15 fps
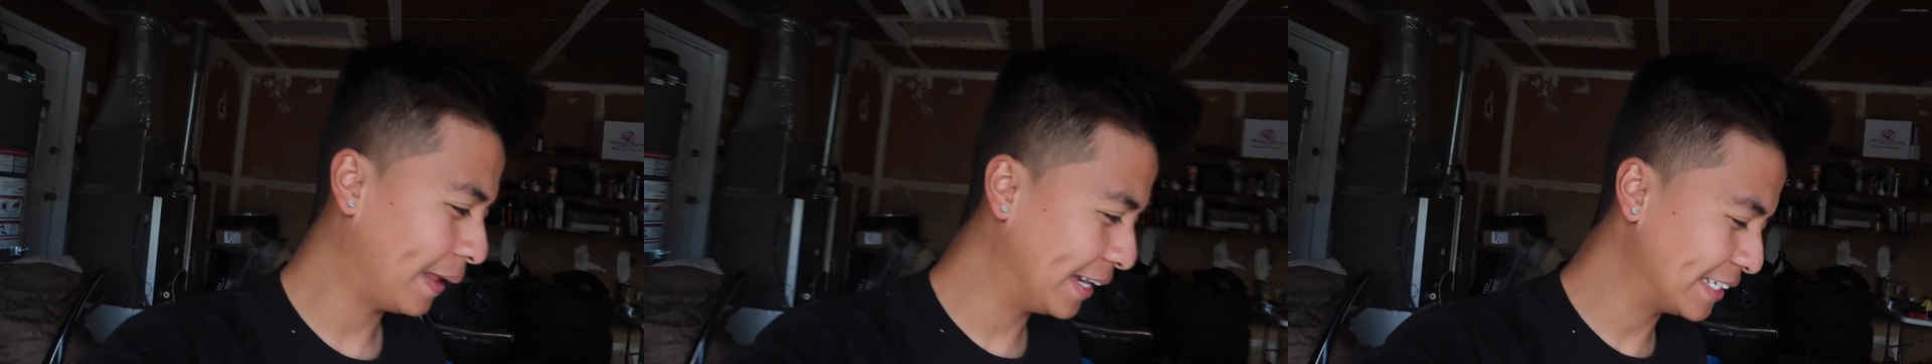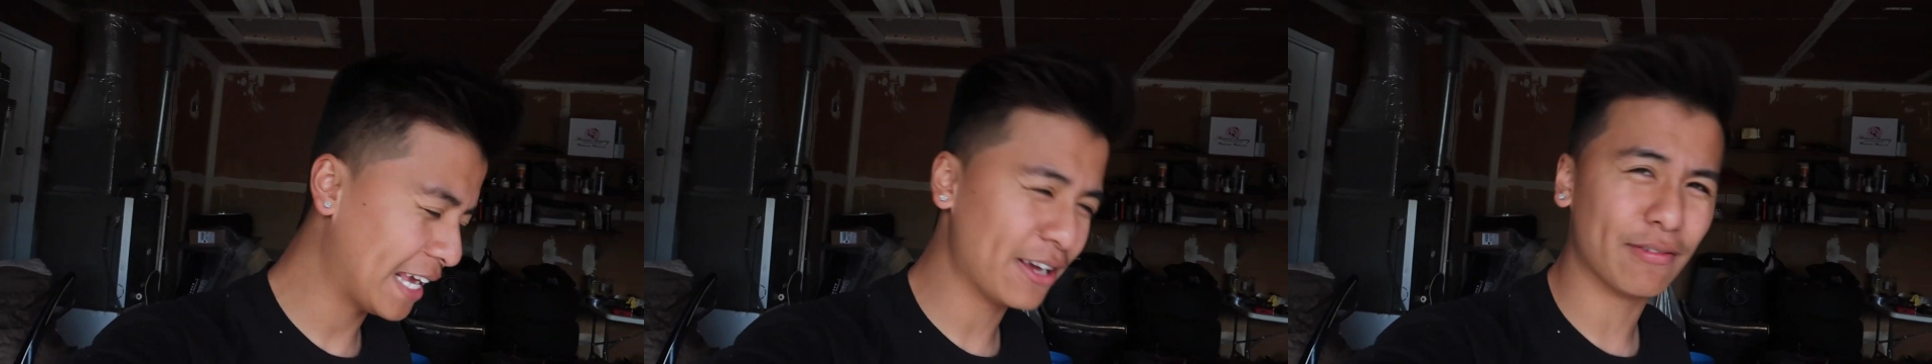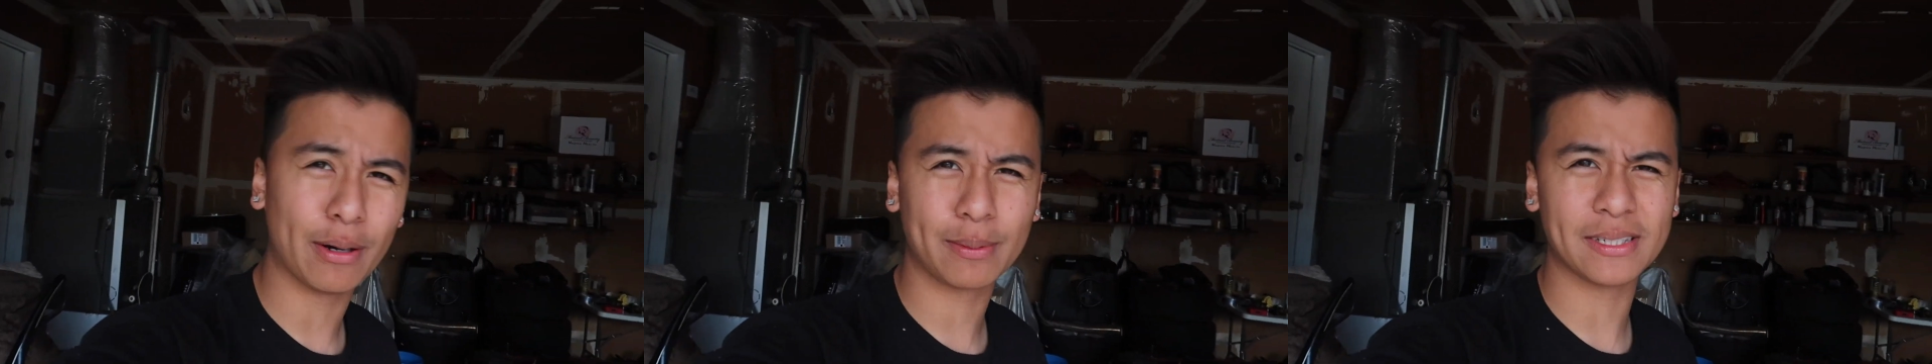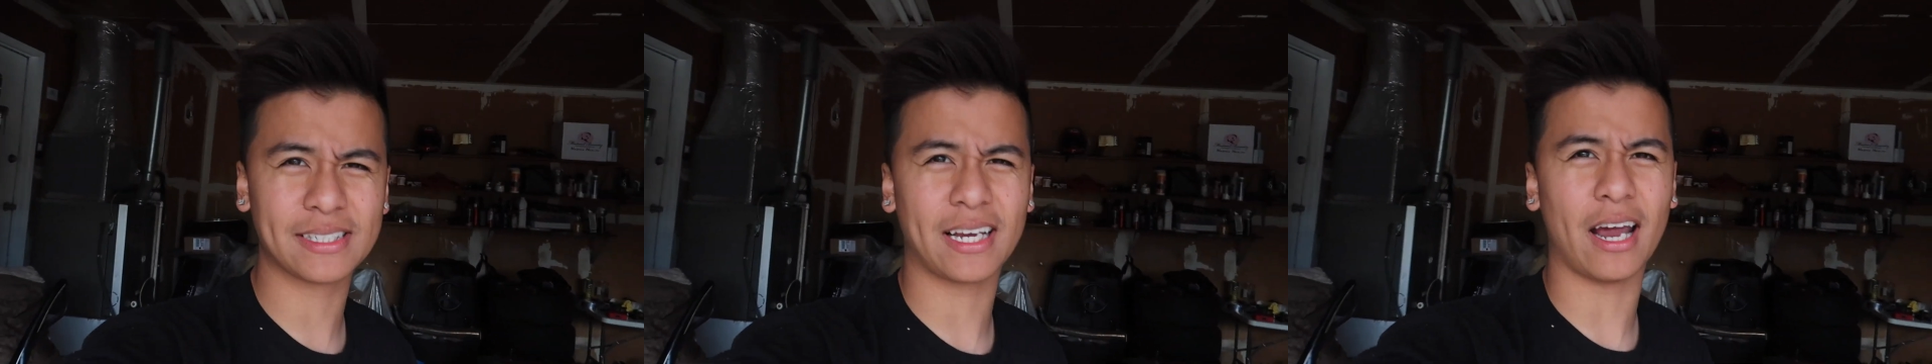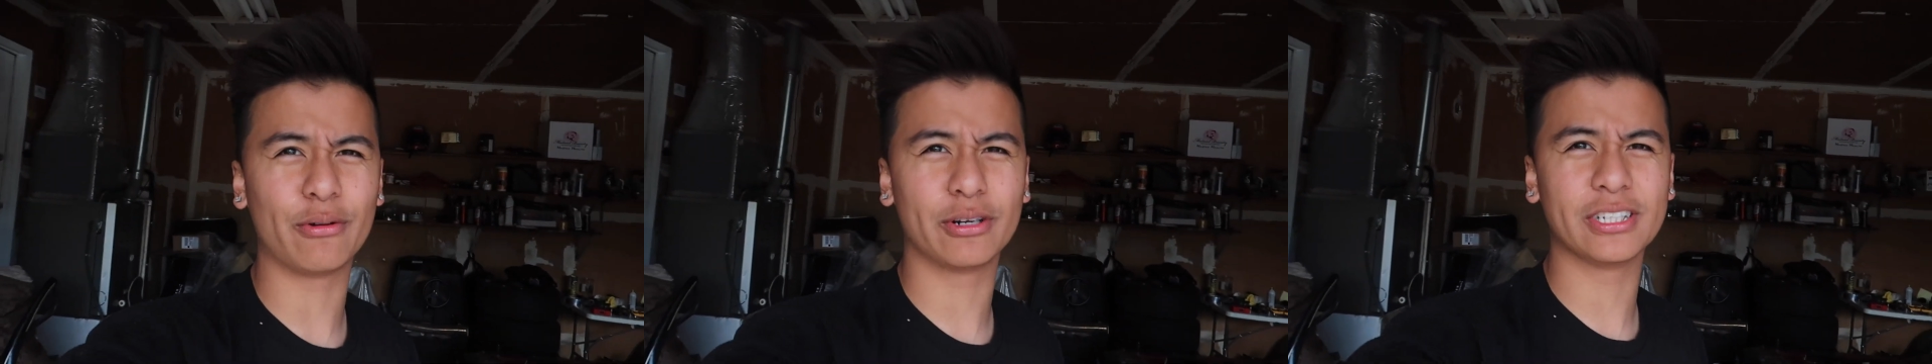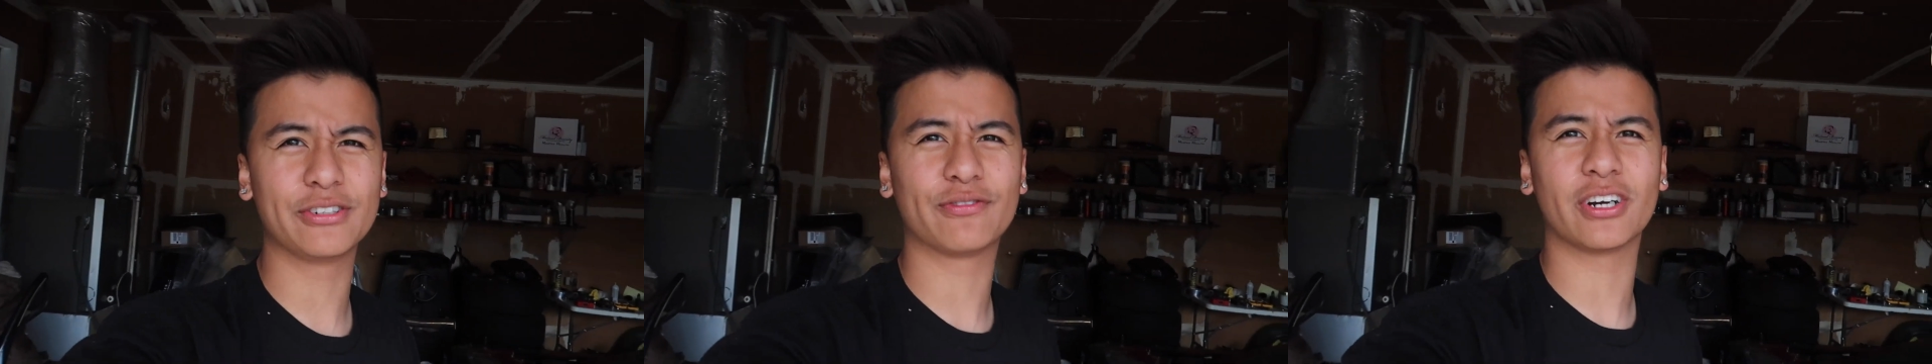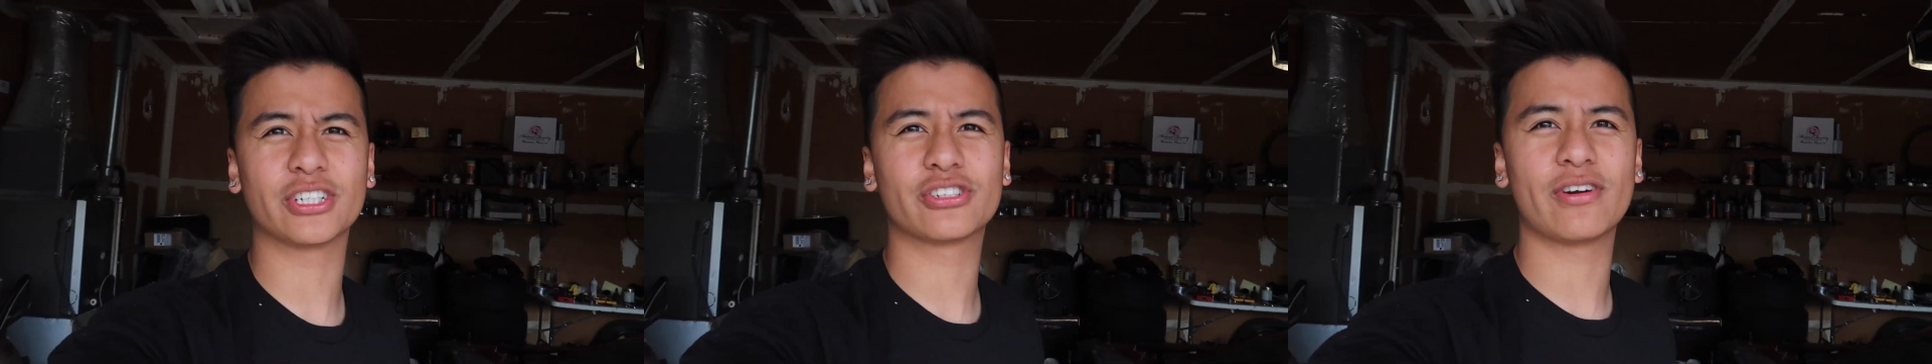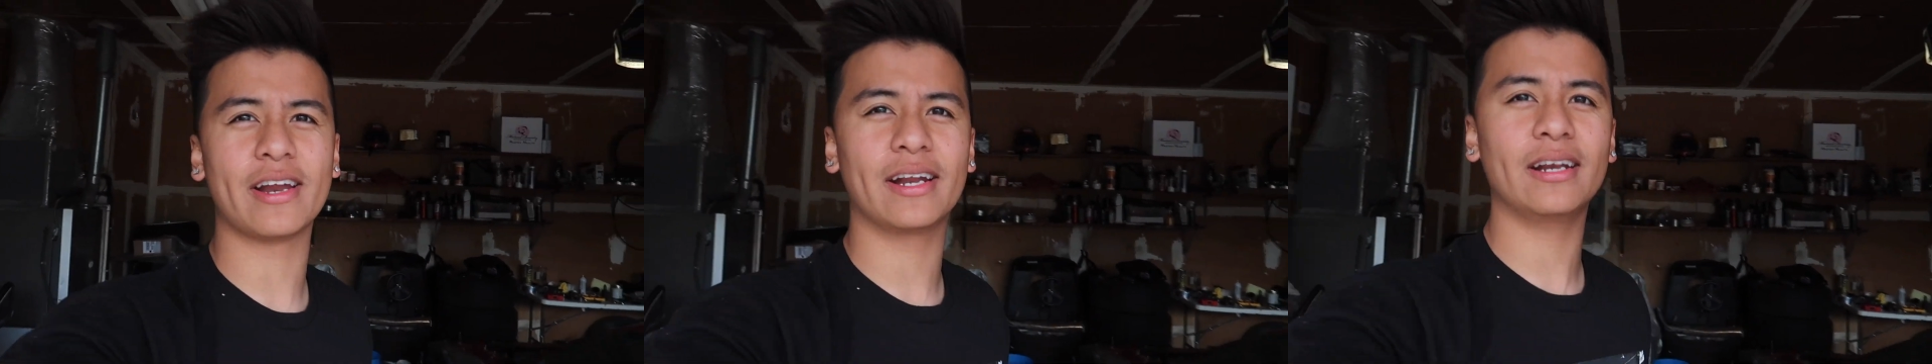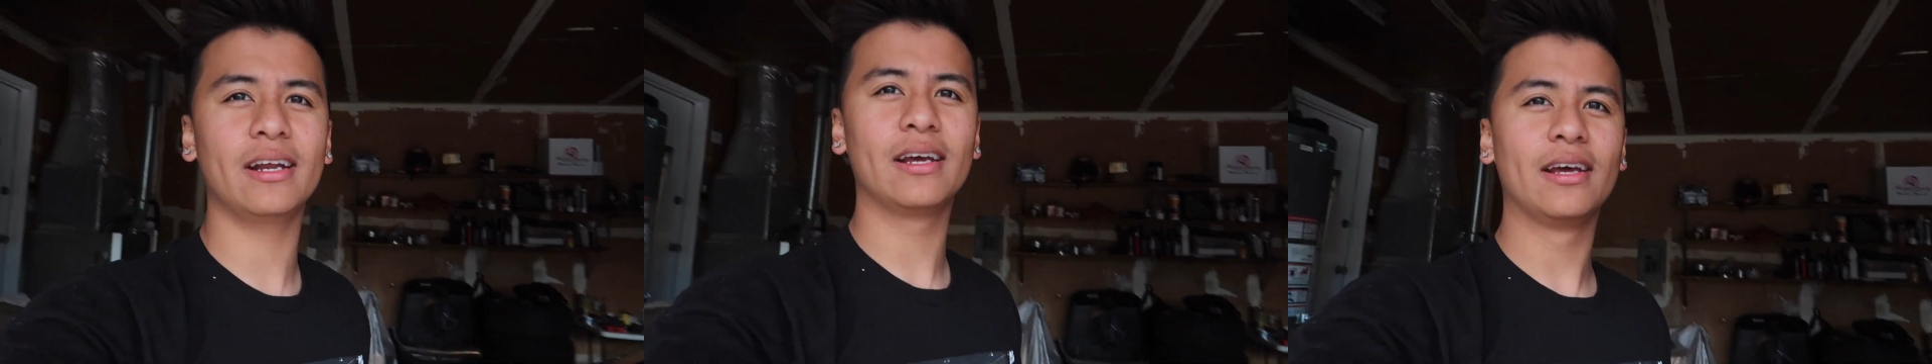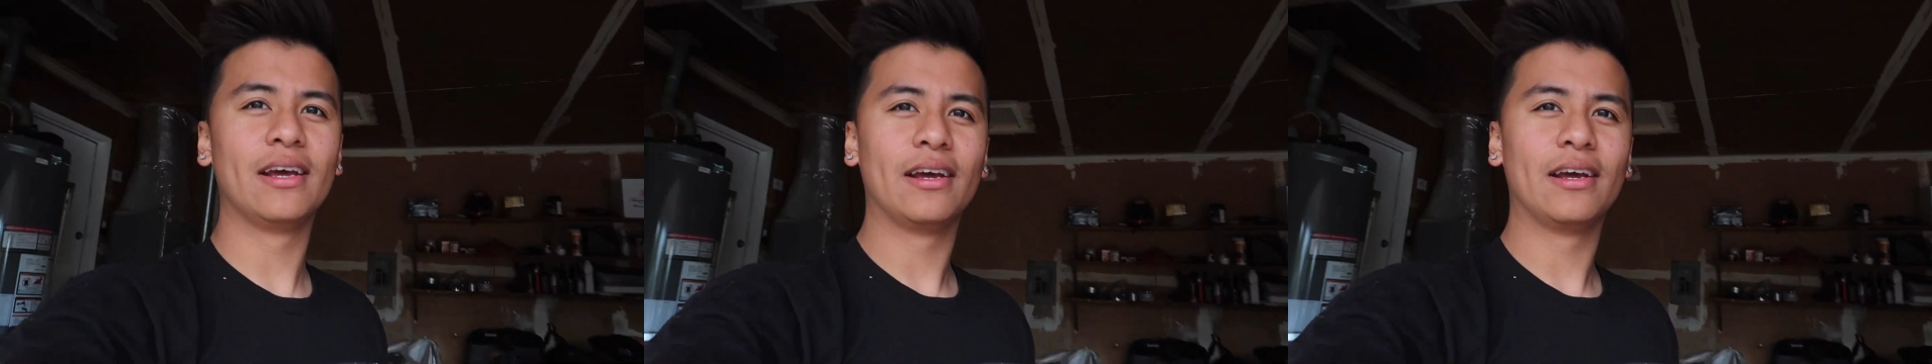I gave up because I got really frustrated.